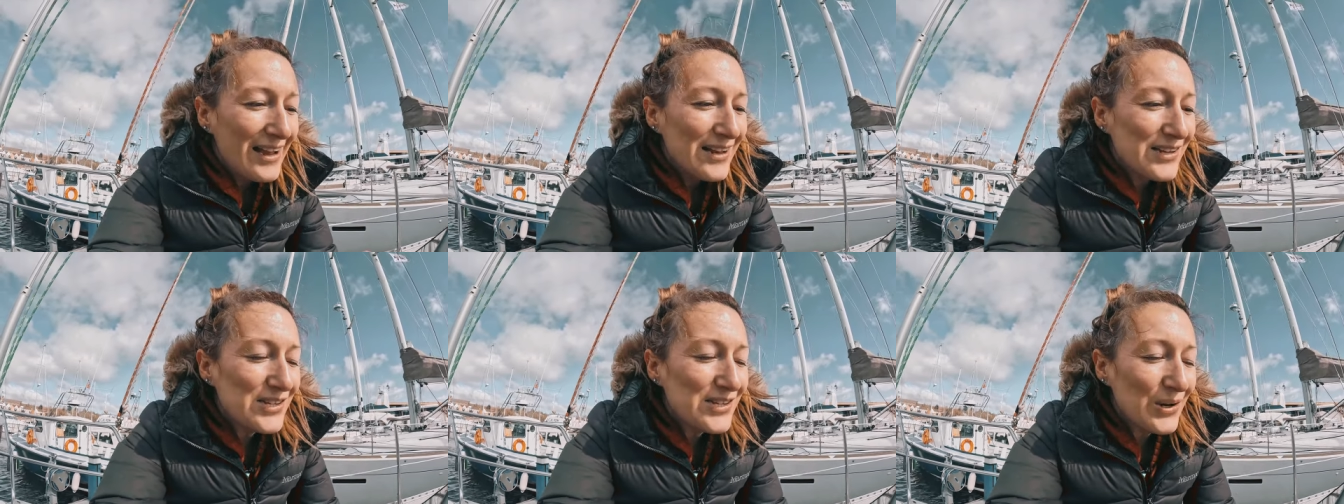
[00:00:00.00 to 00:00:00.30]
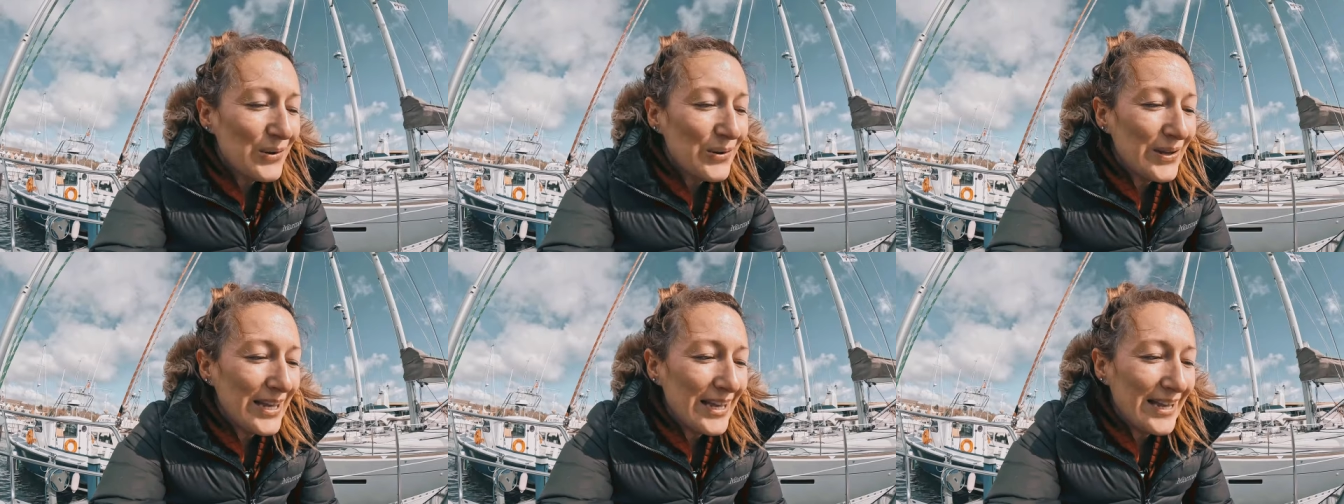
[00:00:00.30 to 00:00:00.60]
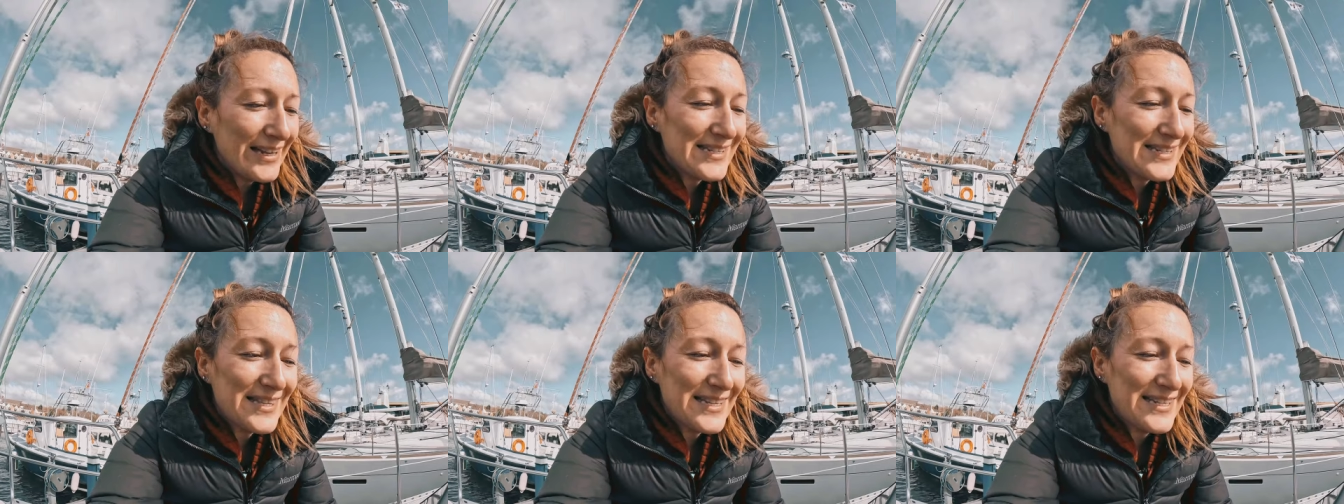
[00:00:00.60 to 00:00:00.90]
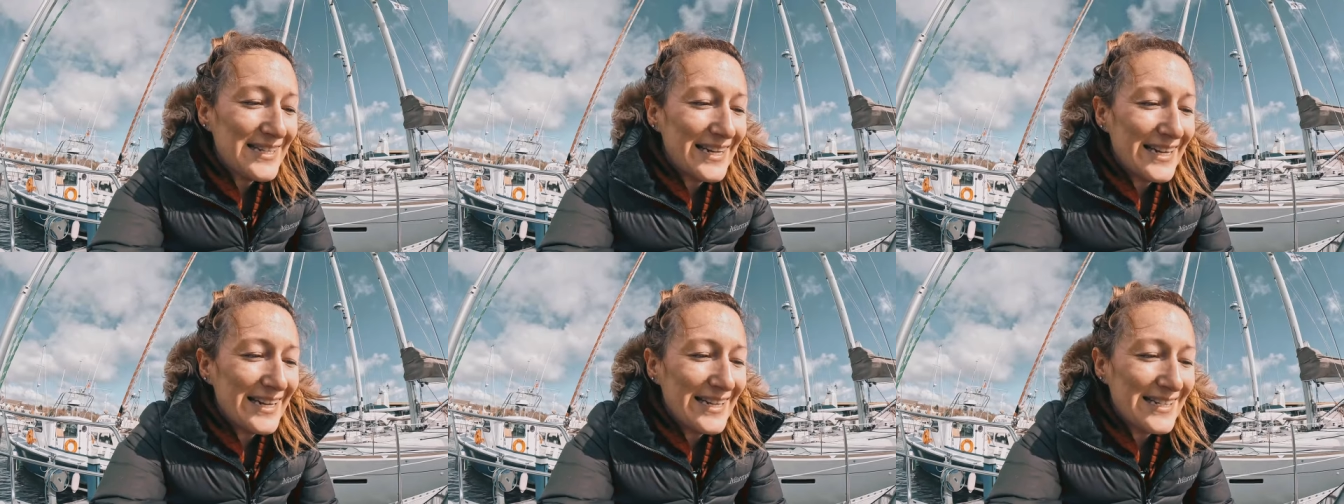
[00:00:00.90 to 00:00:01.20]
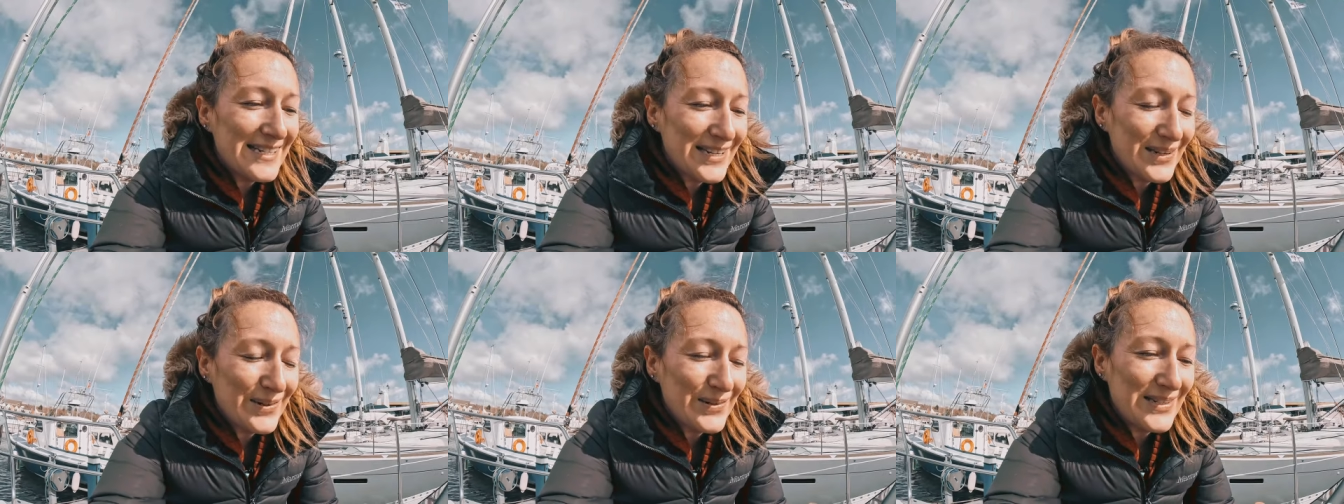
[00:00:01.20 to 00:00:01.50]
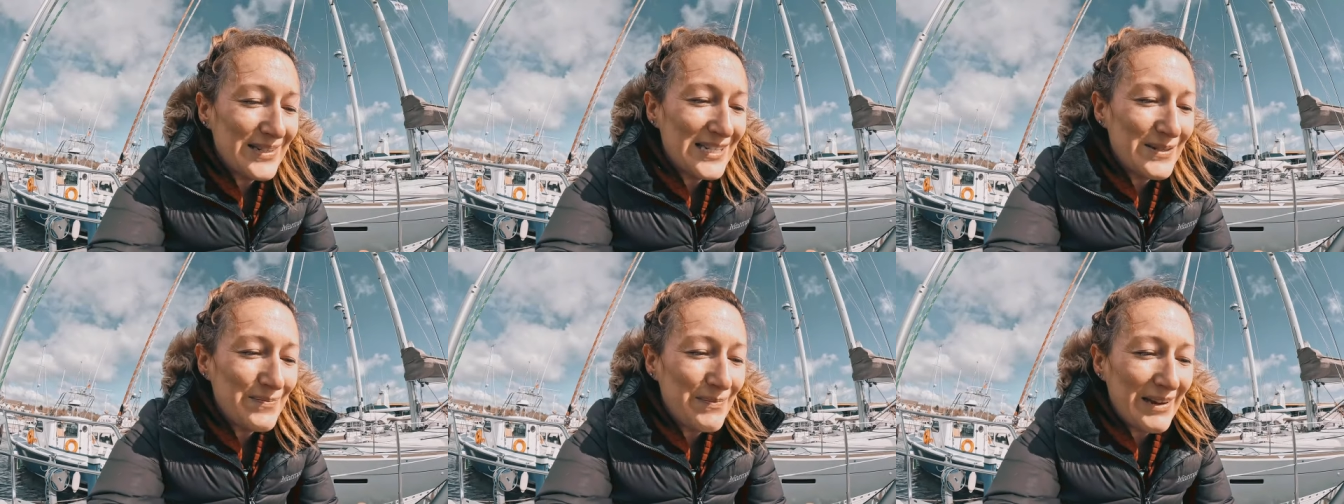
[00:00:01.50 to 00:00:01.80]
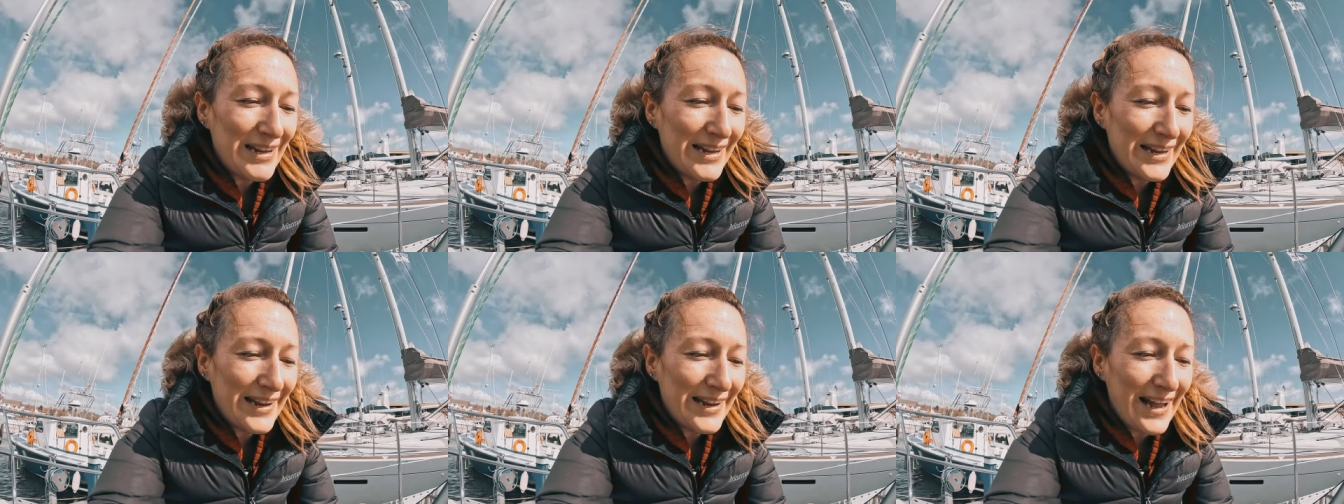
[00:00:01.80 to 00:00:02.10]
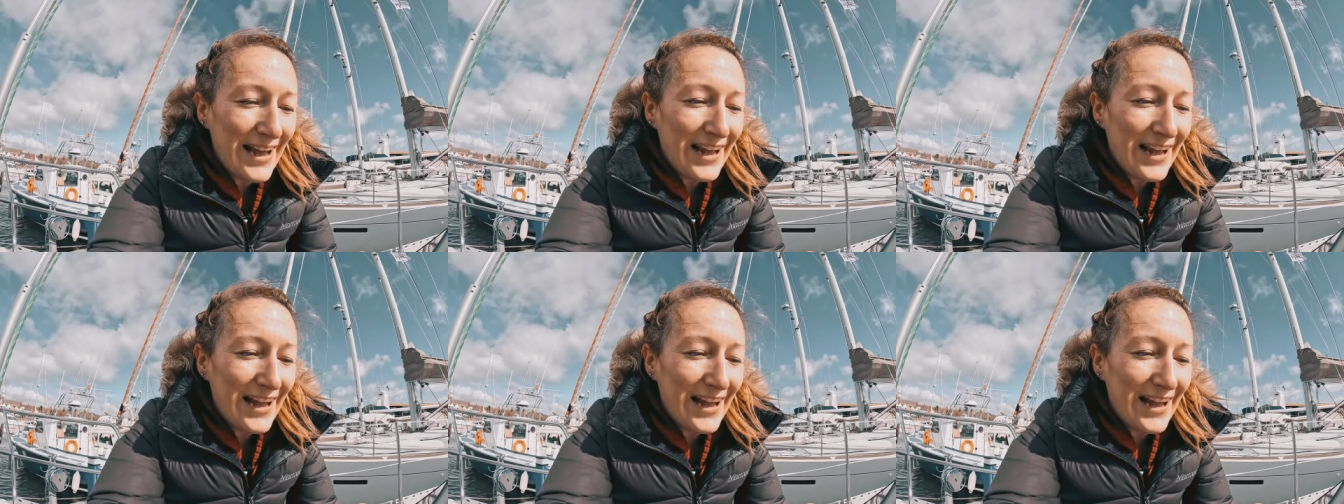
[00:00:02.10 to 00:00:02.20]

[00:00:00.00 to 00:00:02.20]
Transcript: So here's the tea, so to speak.